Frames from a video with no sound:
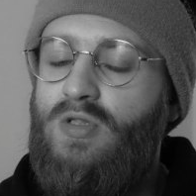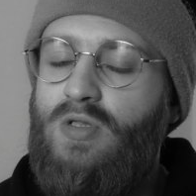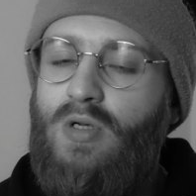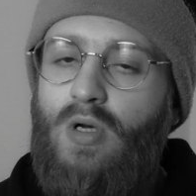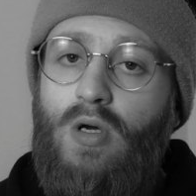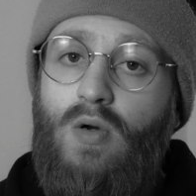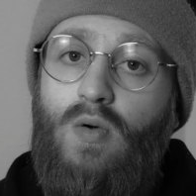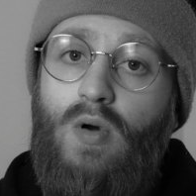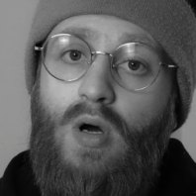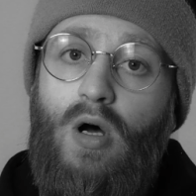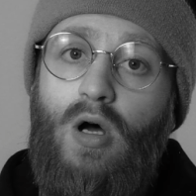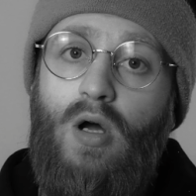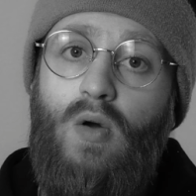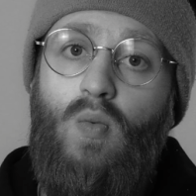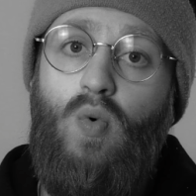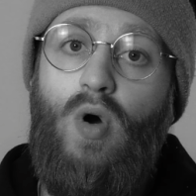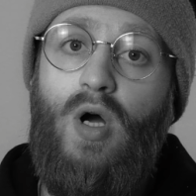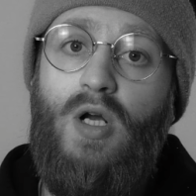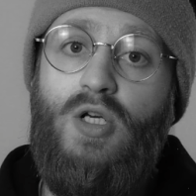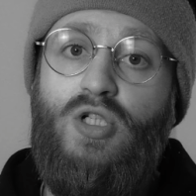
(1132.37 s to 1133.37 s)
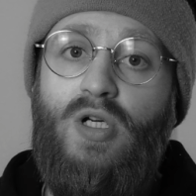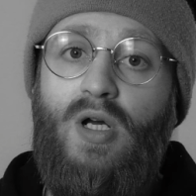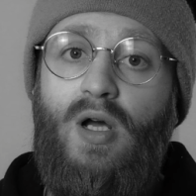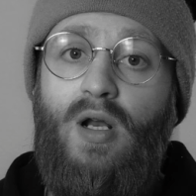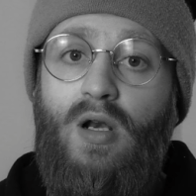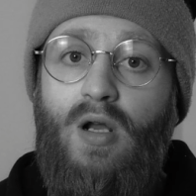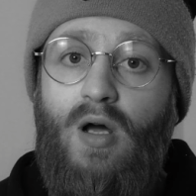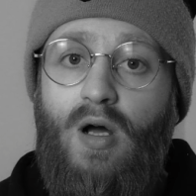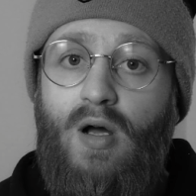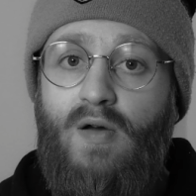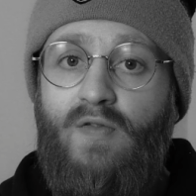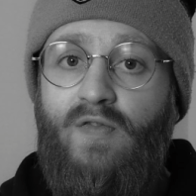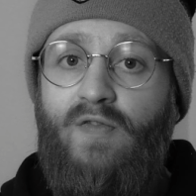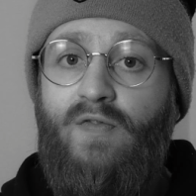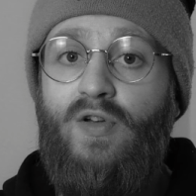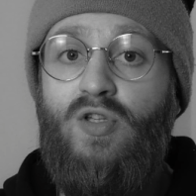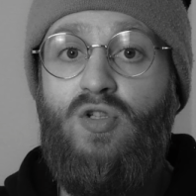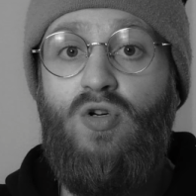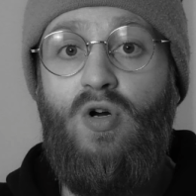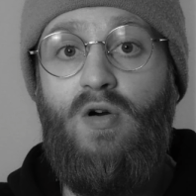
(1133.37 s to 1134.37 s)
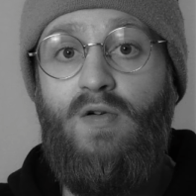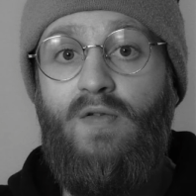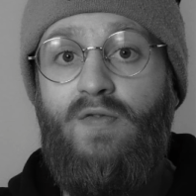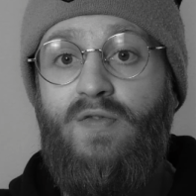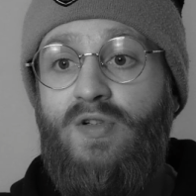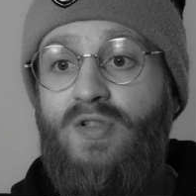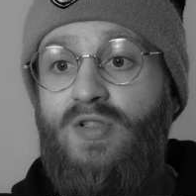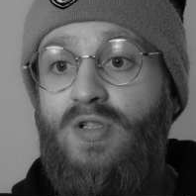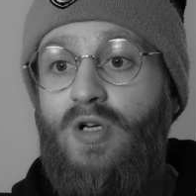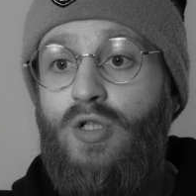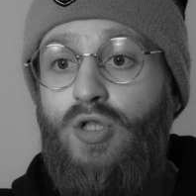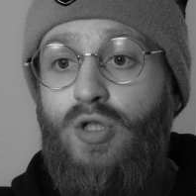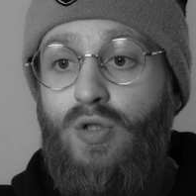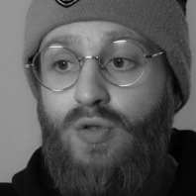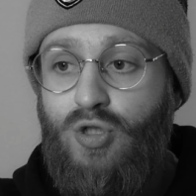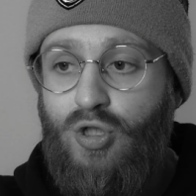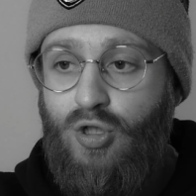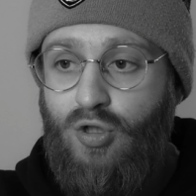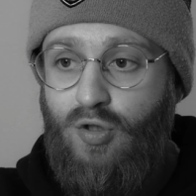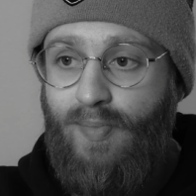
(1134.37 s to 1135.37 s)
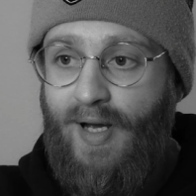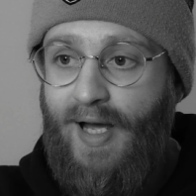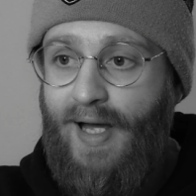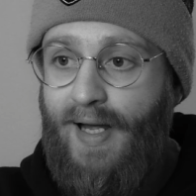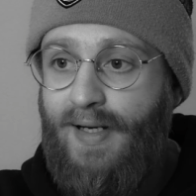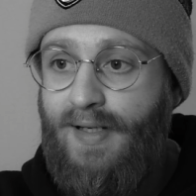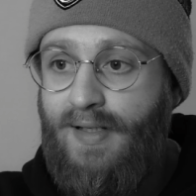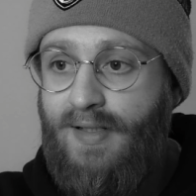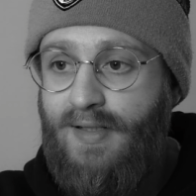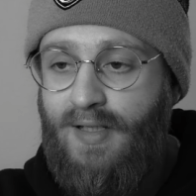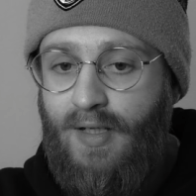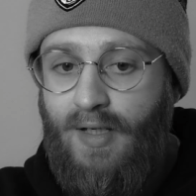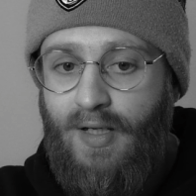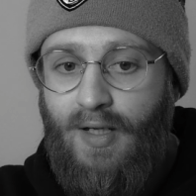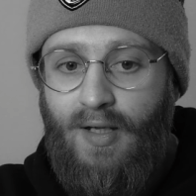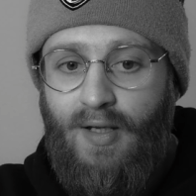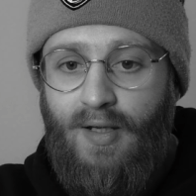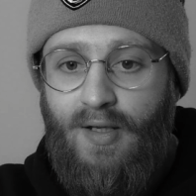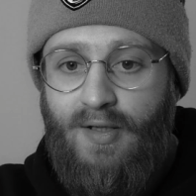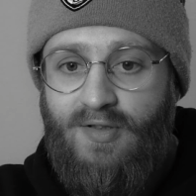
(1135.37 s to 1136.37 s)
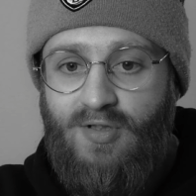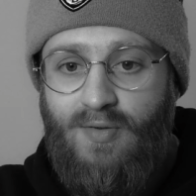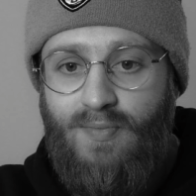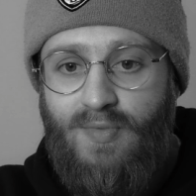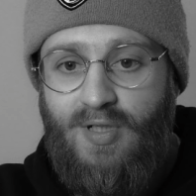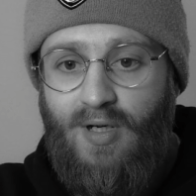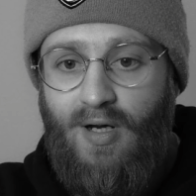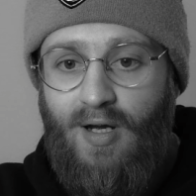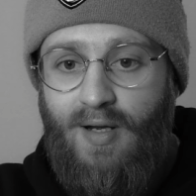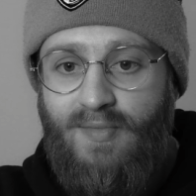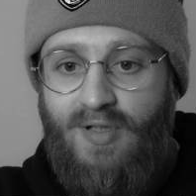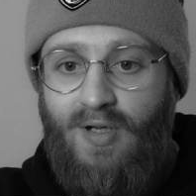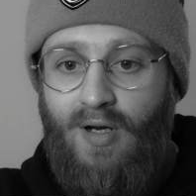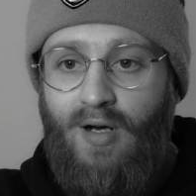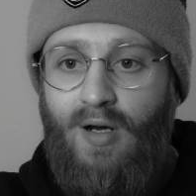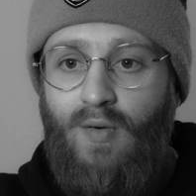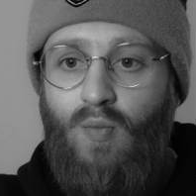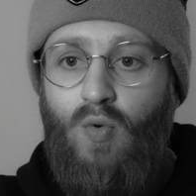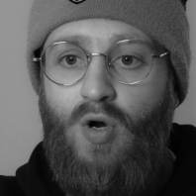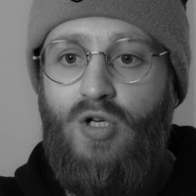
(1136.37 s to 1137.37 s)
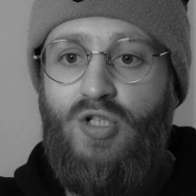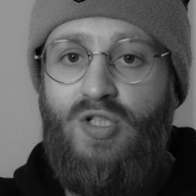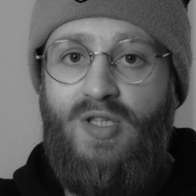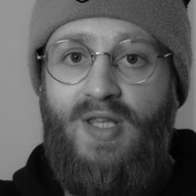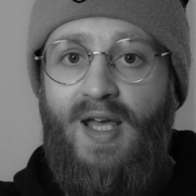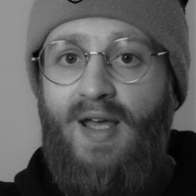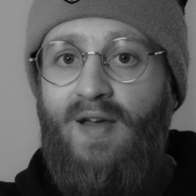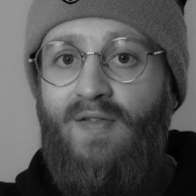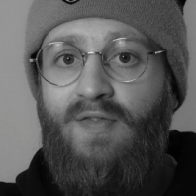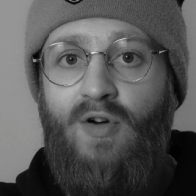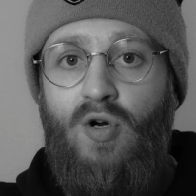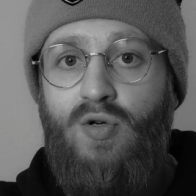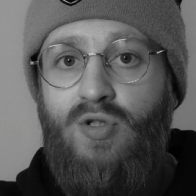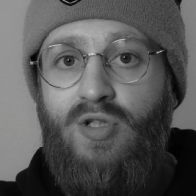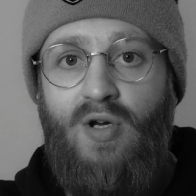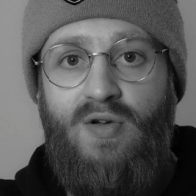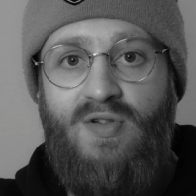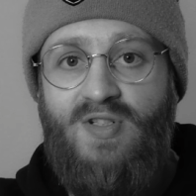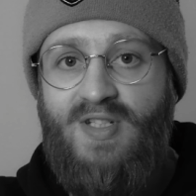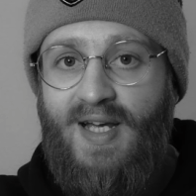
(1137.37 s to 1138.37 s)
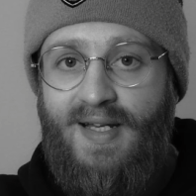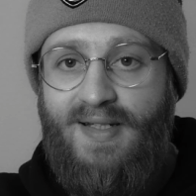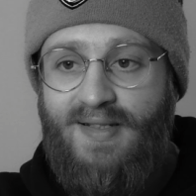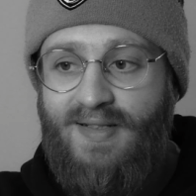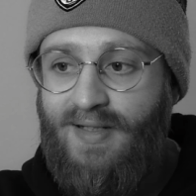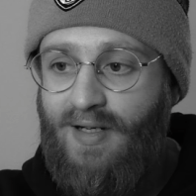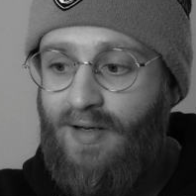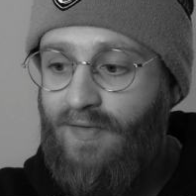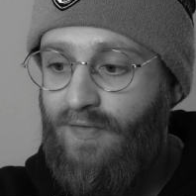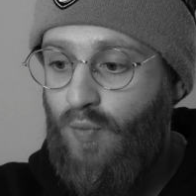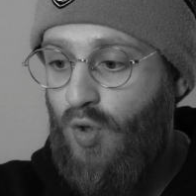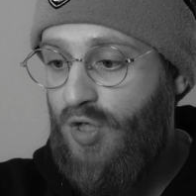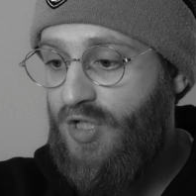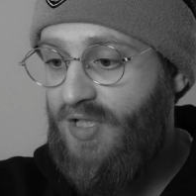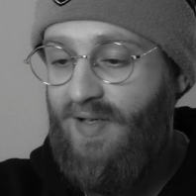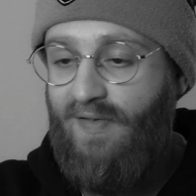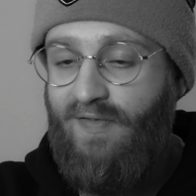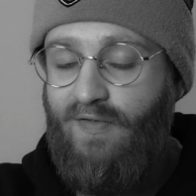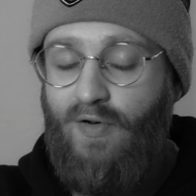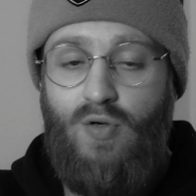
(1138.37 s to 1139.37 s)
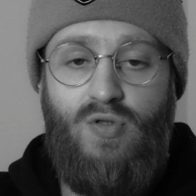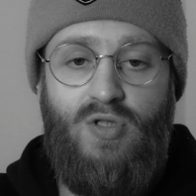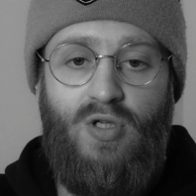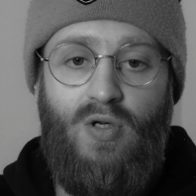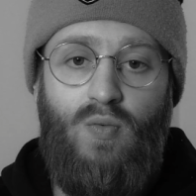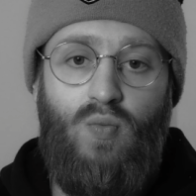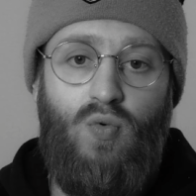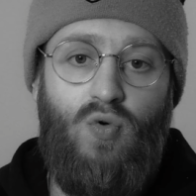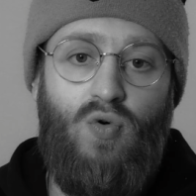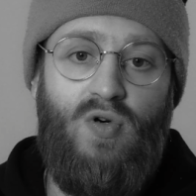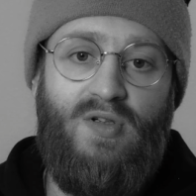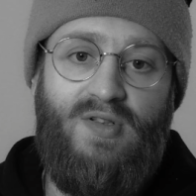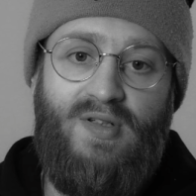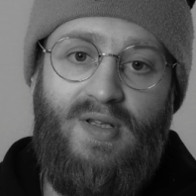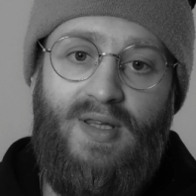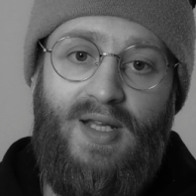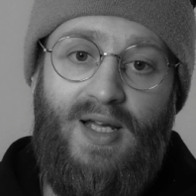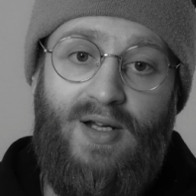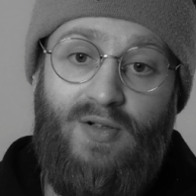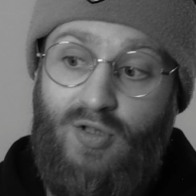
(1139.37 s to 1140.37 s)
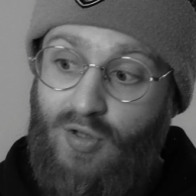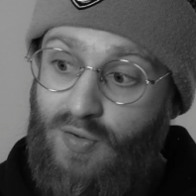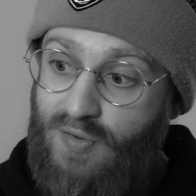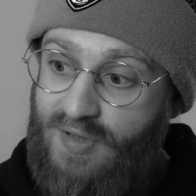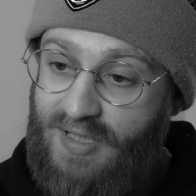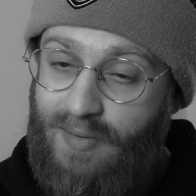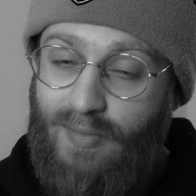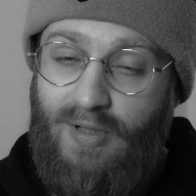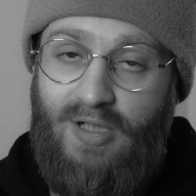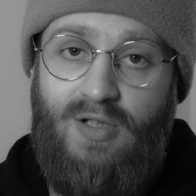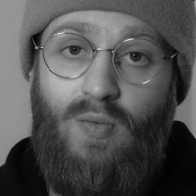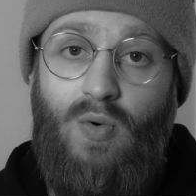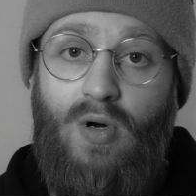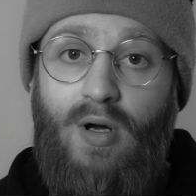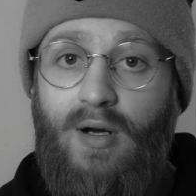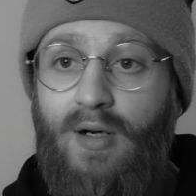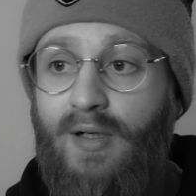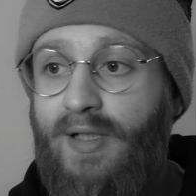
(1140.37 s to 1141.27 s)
So I watch a lot of photographers on YouTube, and sometimes I watch their photo sets and I've watched their photo walks, and they'll do similar to what I